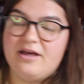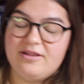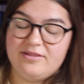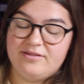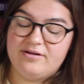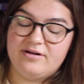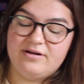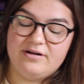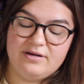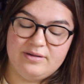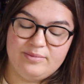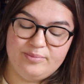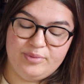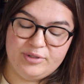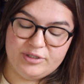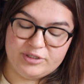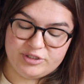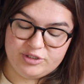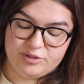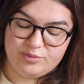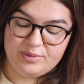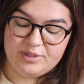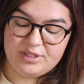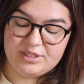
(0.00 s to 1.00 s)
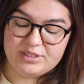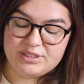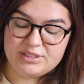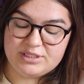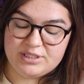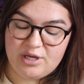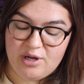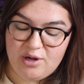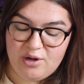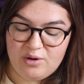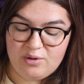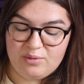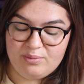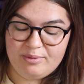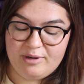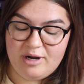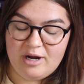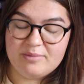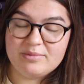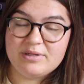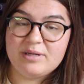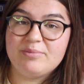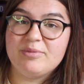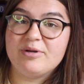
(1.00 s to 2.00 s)
other booktubers. So
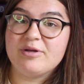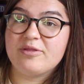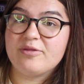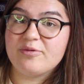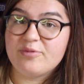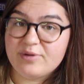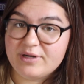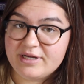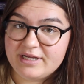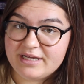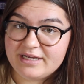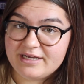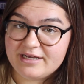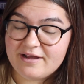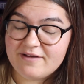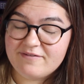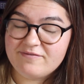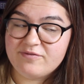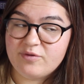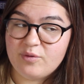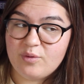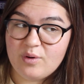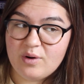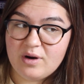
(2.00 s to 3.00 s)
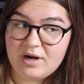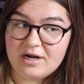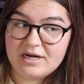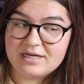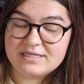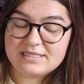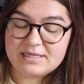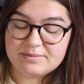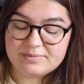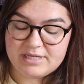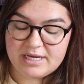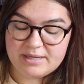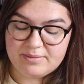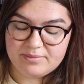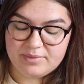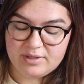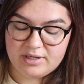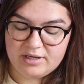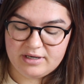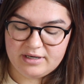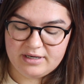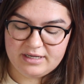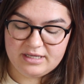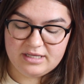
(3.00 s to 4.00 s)
prom number 3 for
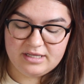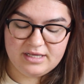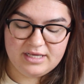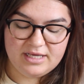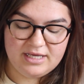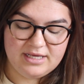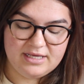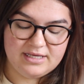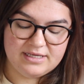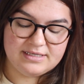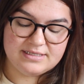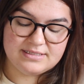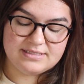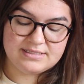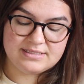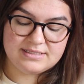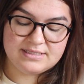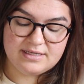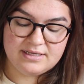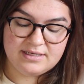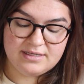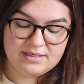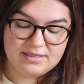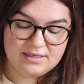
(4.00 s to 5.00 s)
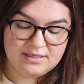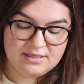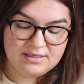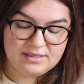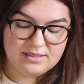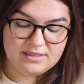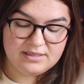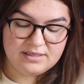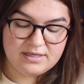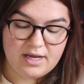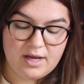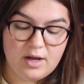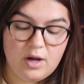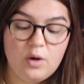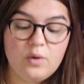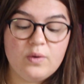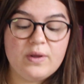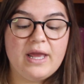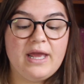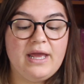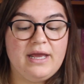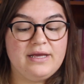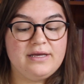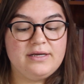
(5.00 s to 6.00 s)
September is,
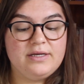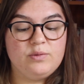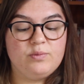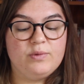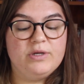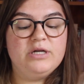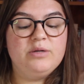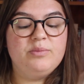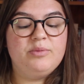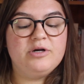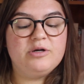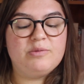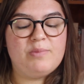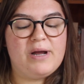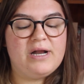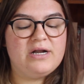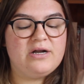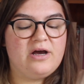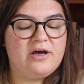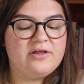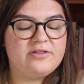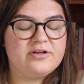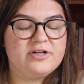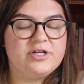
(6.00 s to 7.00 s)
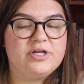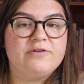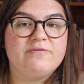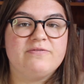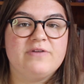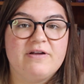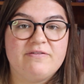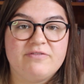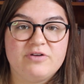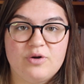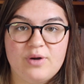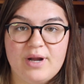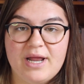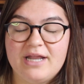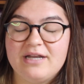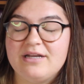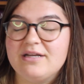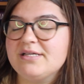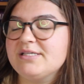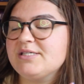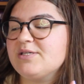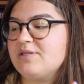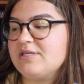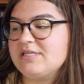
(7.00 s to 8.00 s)
okay, read a book by an author you've never
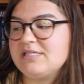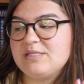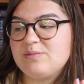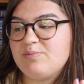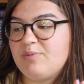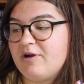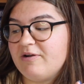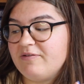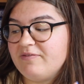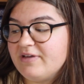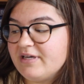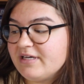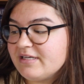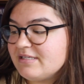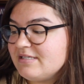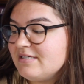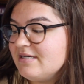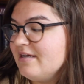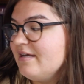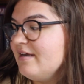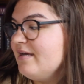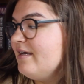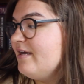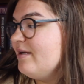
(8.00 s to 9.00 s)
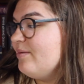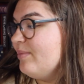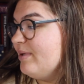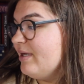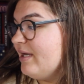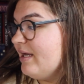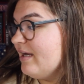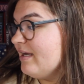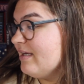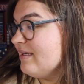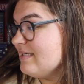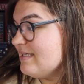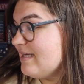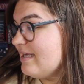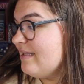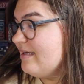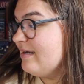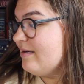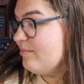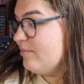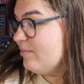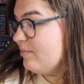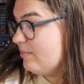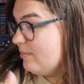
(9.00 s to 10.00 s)
read. So this is perfect because I
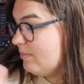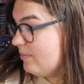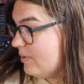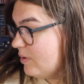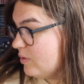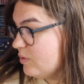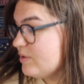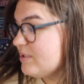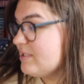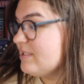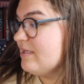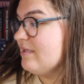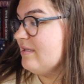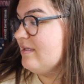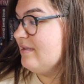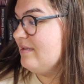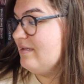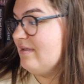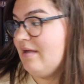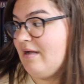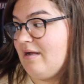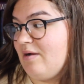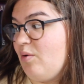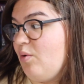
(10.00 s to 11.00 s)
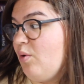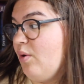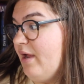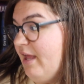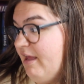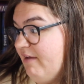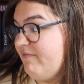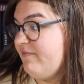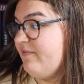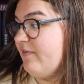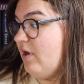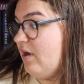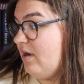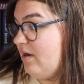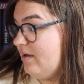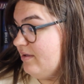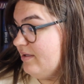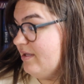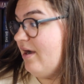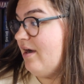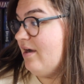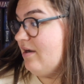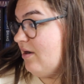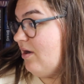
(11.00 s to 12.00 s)
think most of the, if
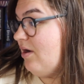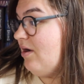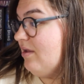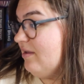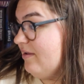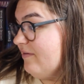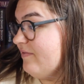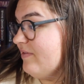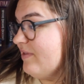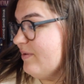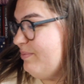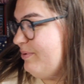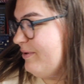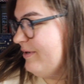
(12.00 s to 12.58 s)
not all of the